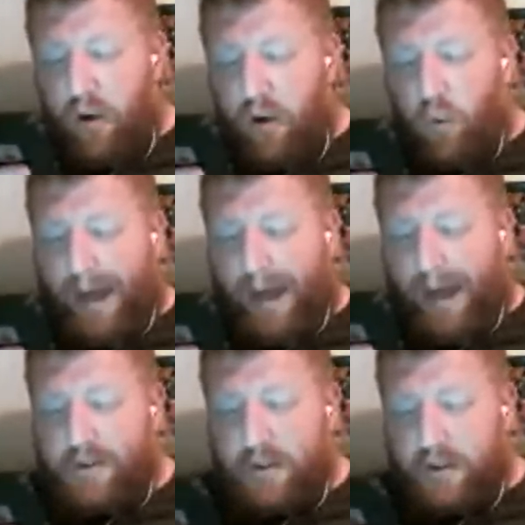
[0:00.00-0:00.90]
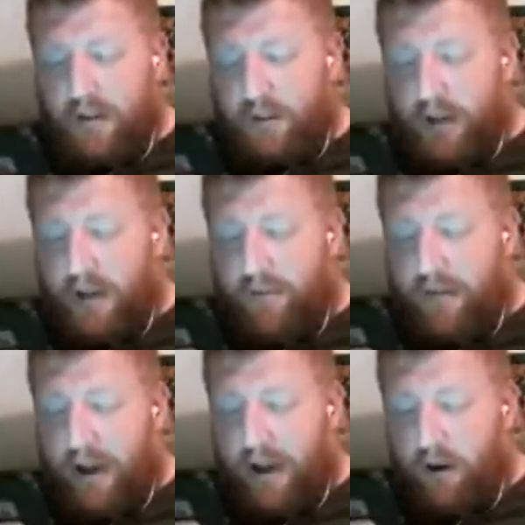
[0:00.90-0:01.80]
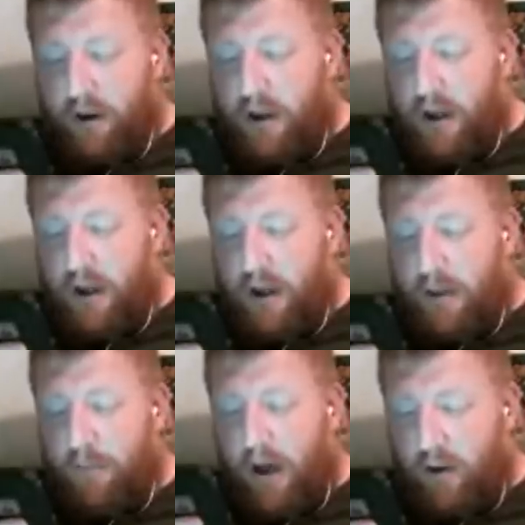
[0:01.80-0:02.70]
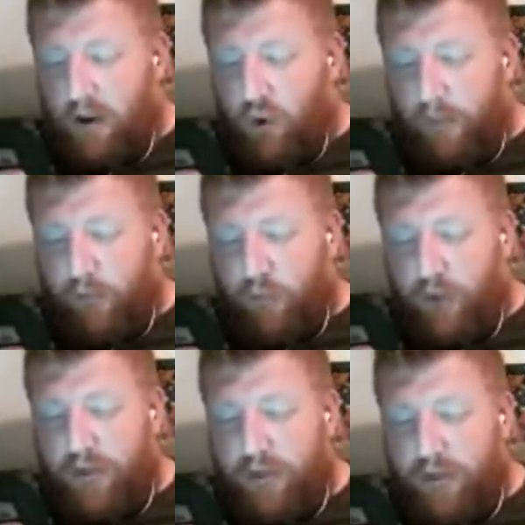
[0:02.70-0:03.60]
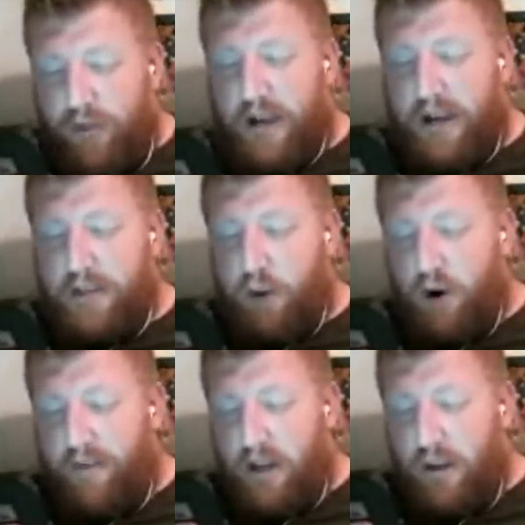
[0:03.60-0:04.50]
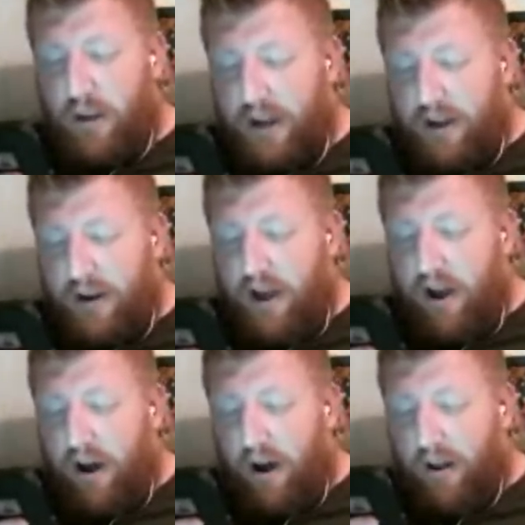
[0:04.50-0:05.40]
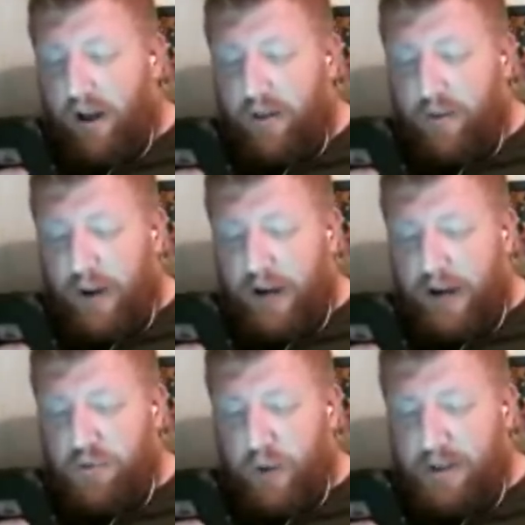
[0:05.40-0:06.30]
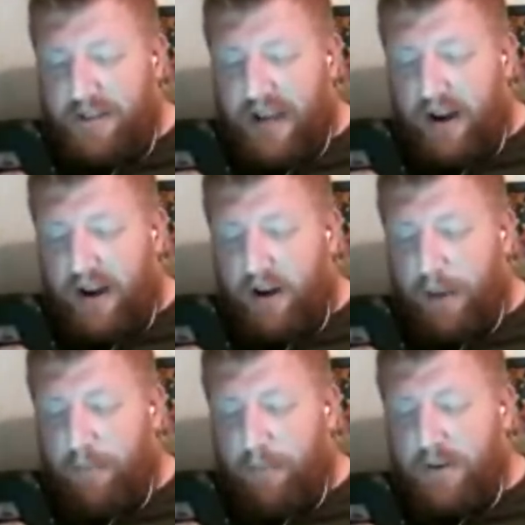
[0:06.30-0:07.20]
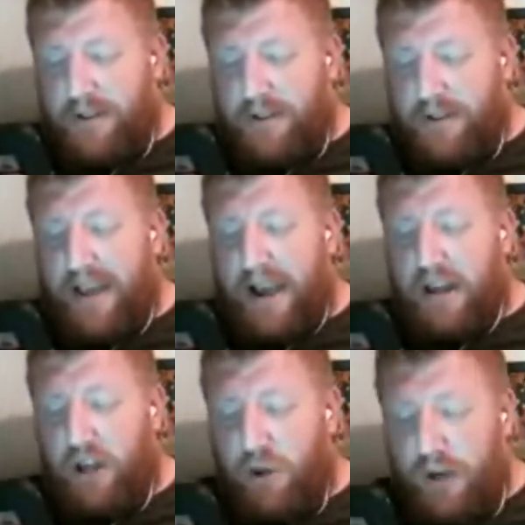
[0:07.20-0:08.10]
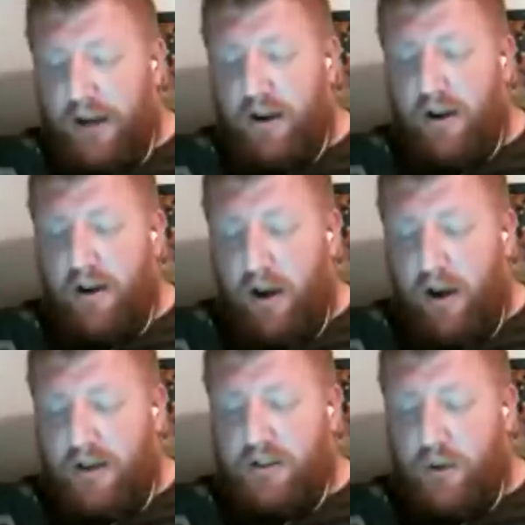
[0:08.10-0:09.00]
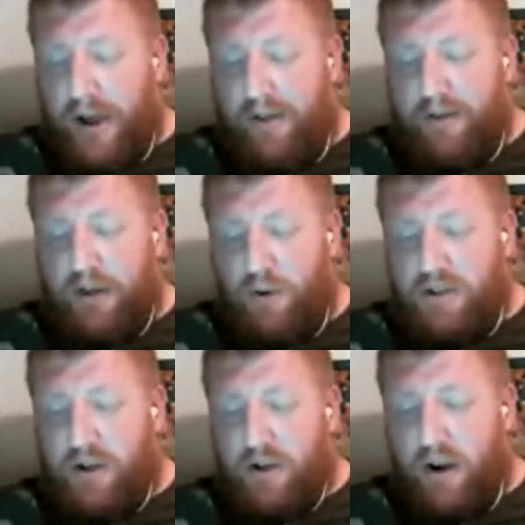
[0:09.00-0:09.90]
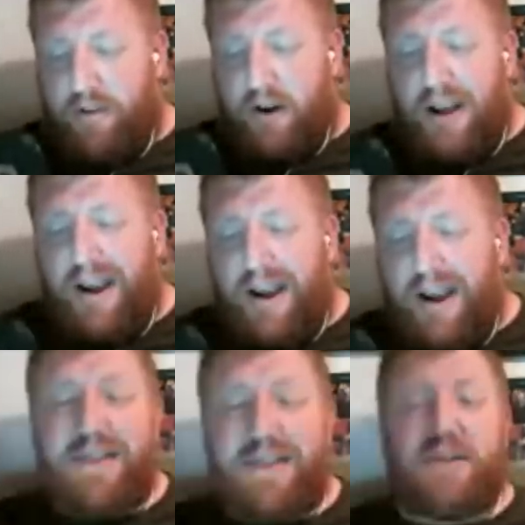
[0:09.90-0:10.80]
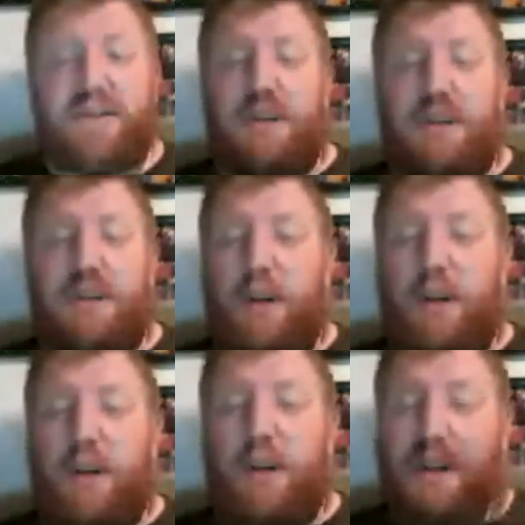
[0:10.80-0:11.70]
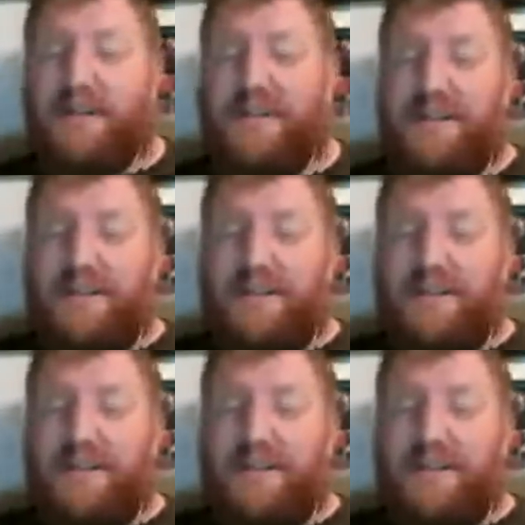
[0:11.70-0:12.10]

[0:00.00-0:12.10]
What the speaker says: Whilst, because we love that word, a model equipped with the Hunter's Eye as part of a unit, all other ranged weapons carried by models in that unit also have ignores cover. And this is only 20 points.